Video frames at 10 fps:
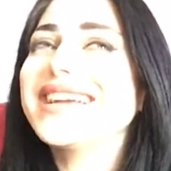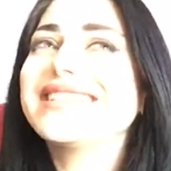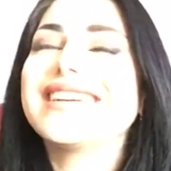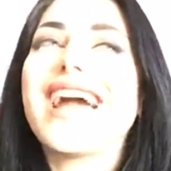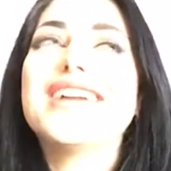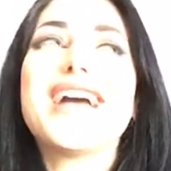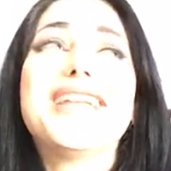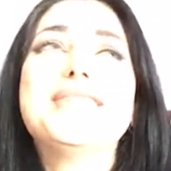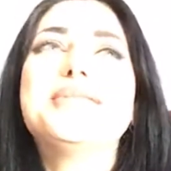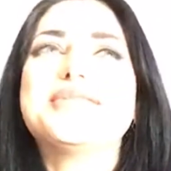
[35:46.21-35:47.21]
Like, I
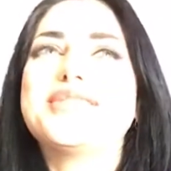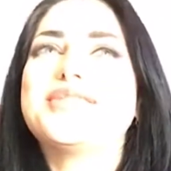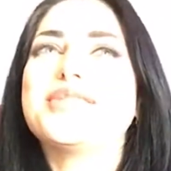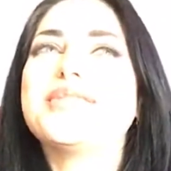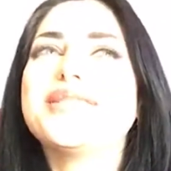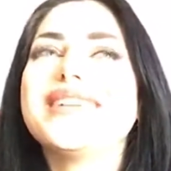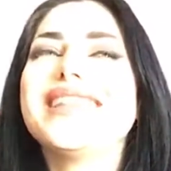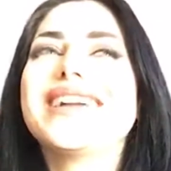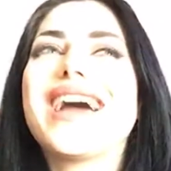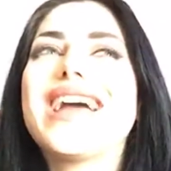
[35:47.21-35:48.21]
didn't know what to do with it.
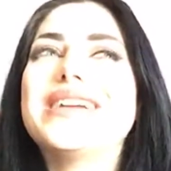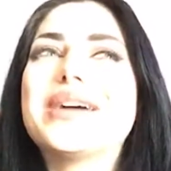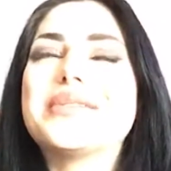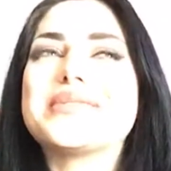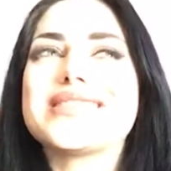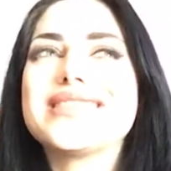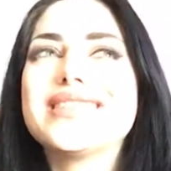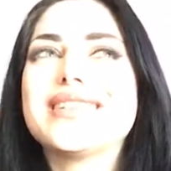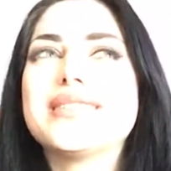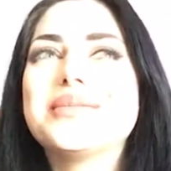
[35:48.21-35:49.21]
Like, I was
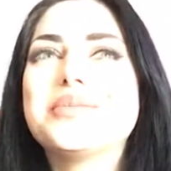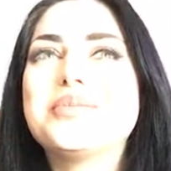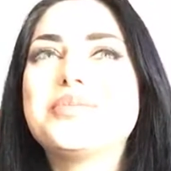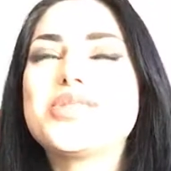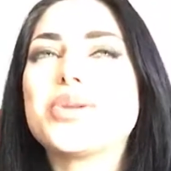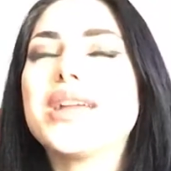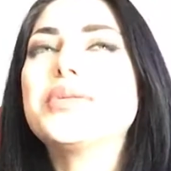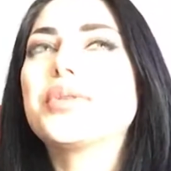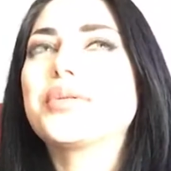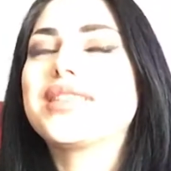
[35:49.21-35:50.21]
trying to
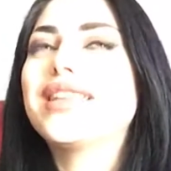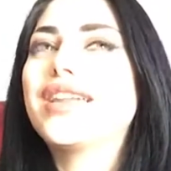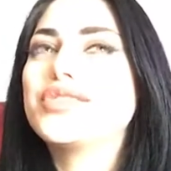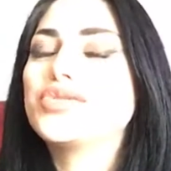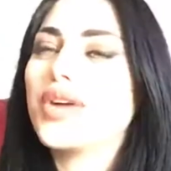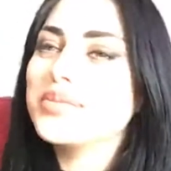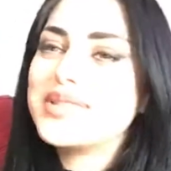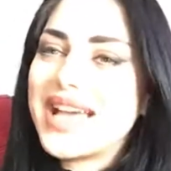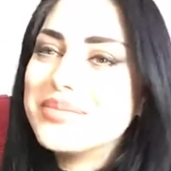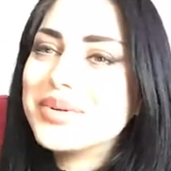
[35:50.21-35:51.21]
work with a lot of drum
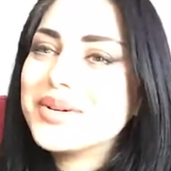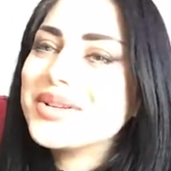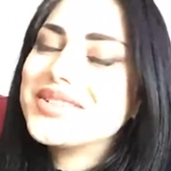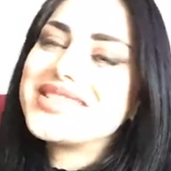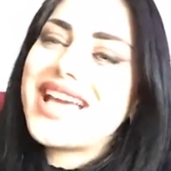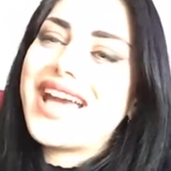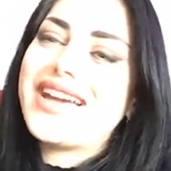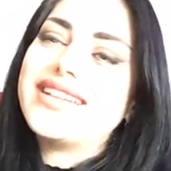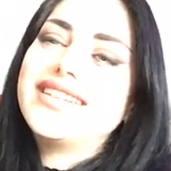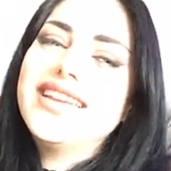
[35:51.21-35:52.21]
samples,
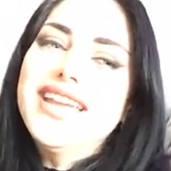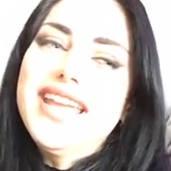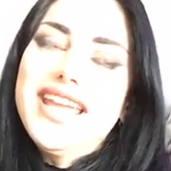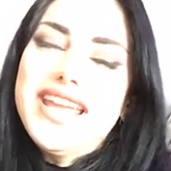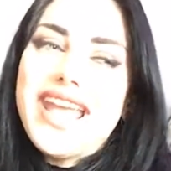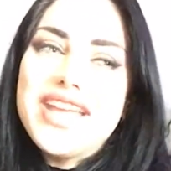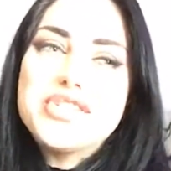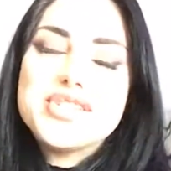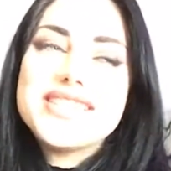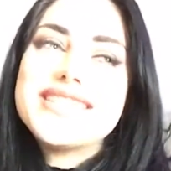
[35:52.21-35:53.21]
and it
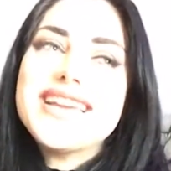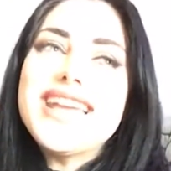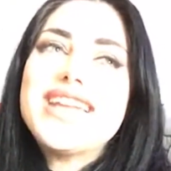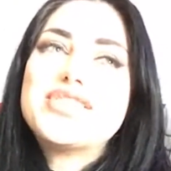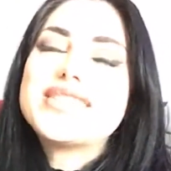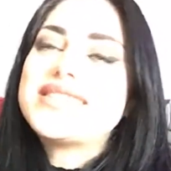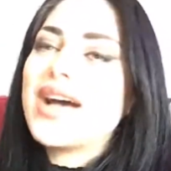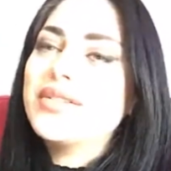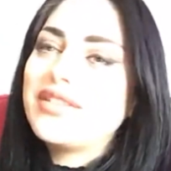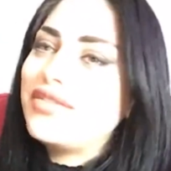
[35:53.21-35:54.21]
just
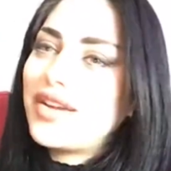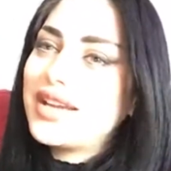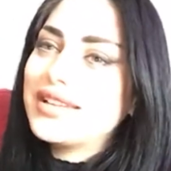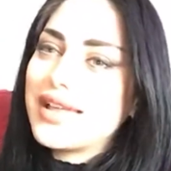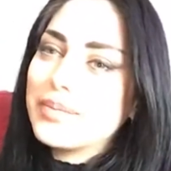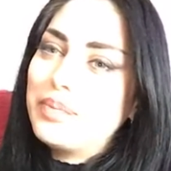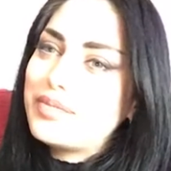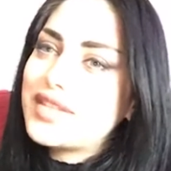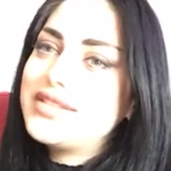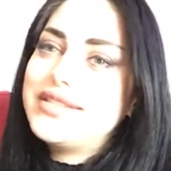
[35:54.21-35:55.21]
sounded very like
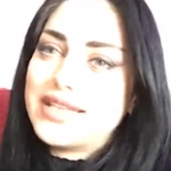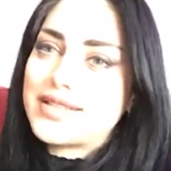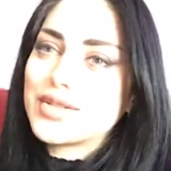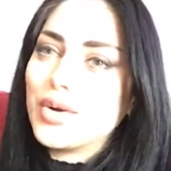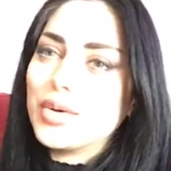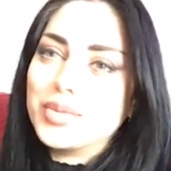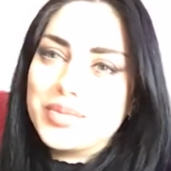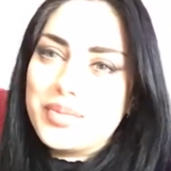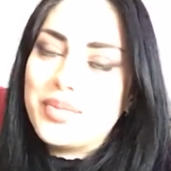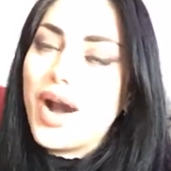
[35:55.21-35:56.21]
disco
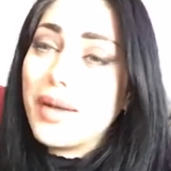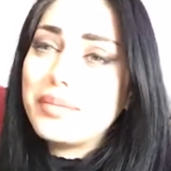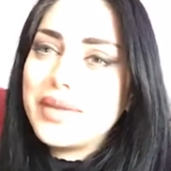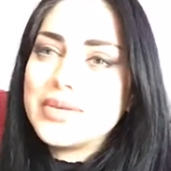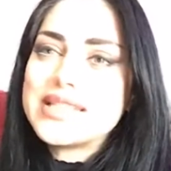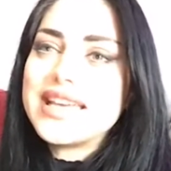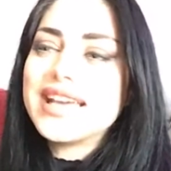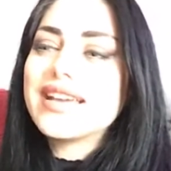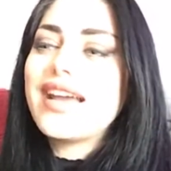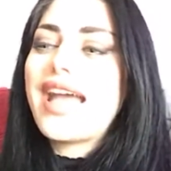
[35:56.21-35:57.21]
pop music,
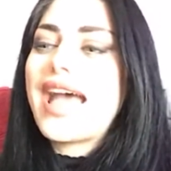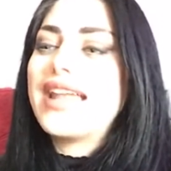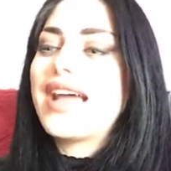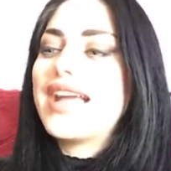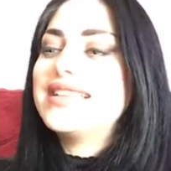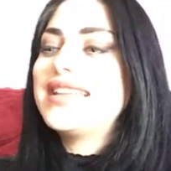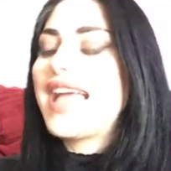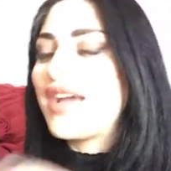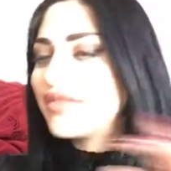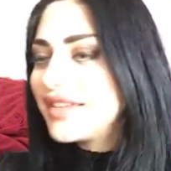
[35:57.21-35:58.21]
and I did
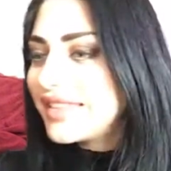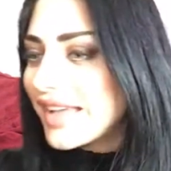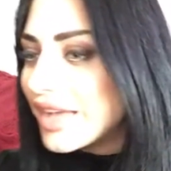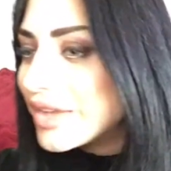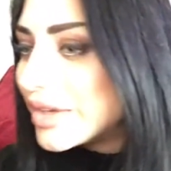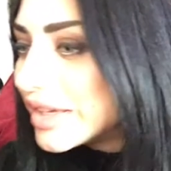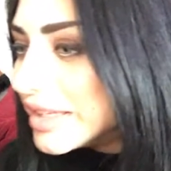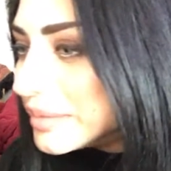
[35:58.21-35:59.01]
everything I could.